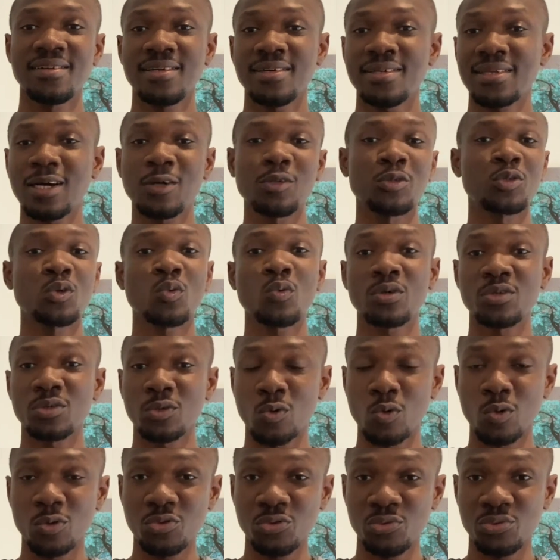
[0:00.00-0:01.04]
Now, you don't want to
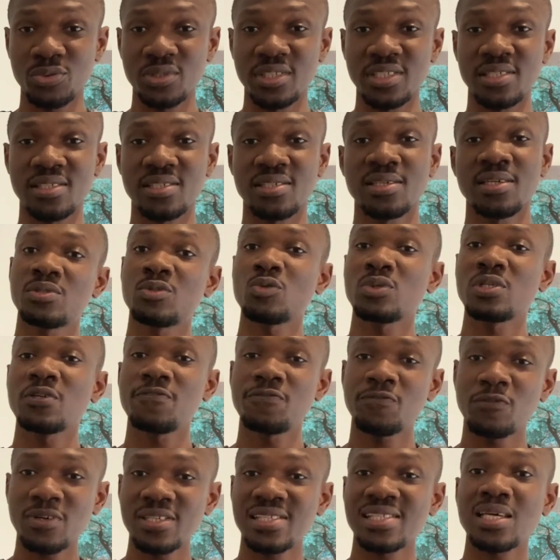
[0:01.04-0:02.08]
go through this. So the
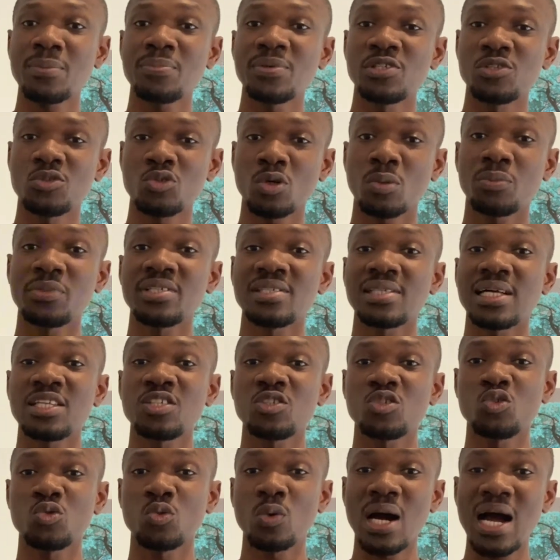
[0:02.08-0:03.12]
first step in summary is
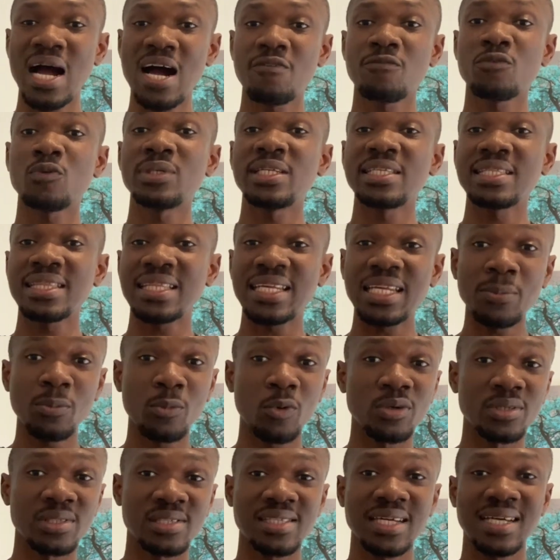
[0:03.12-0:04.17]
that you have only three
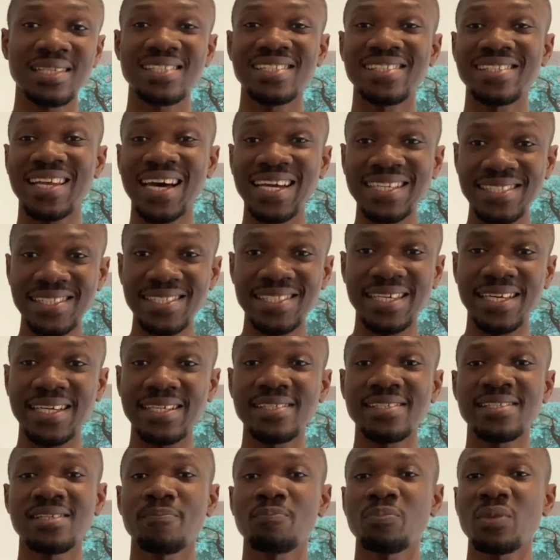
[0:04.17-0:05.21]
months, that's ninety
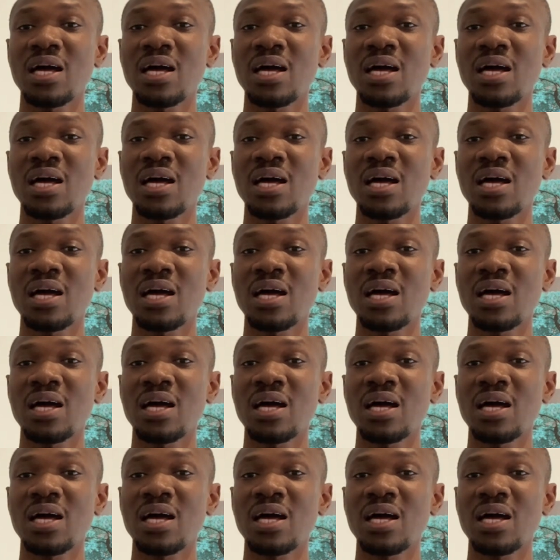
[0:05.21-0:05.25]
days,